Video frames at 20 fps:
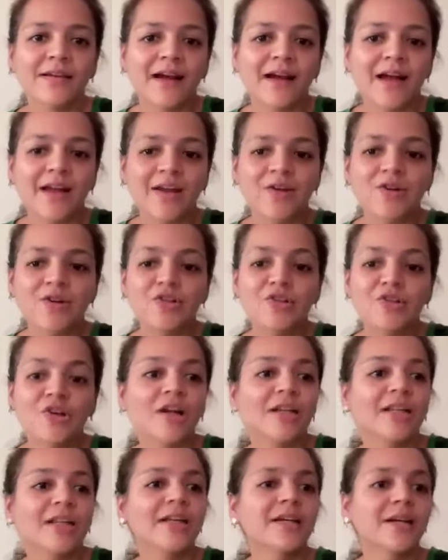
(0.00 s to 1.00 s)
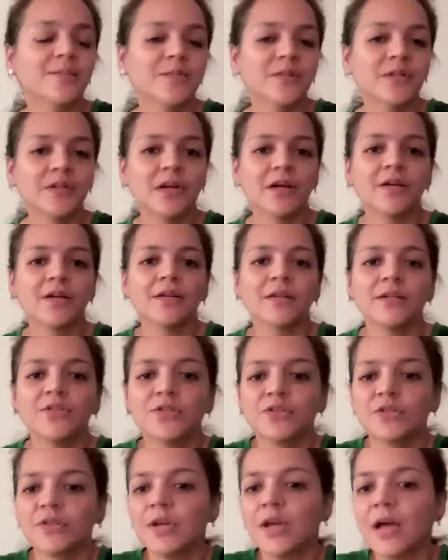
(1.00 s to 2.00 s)
I could not take up the
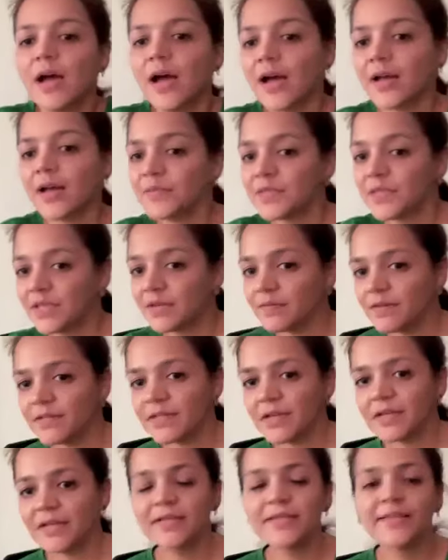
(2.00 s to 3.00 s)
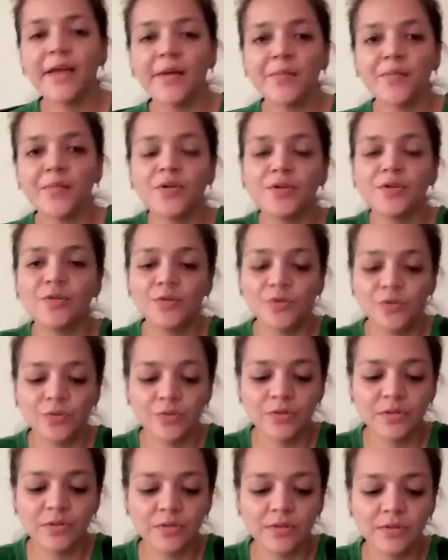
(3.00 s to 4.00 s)
courage. I'm giving that example to
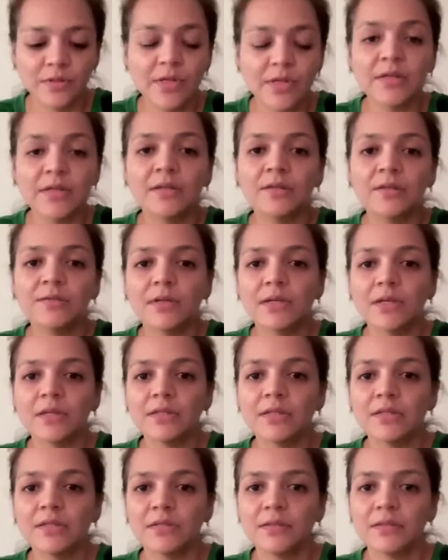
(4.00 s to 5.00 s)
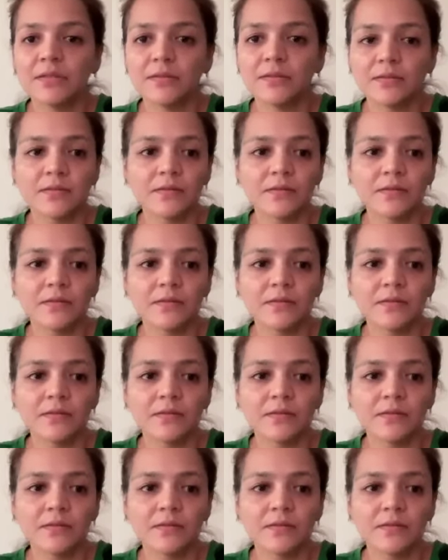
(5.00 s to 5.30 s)
those related to kids.